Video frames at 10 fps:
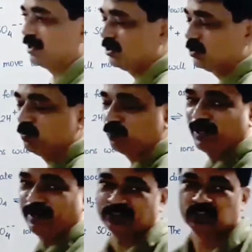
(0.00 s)
are two
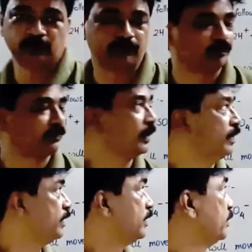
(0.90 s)
plates.
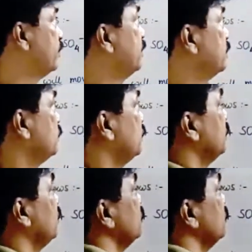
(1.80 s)
Now as soon as we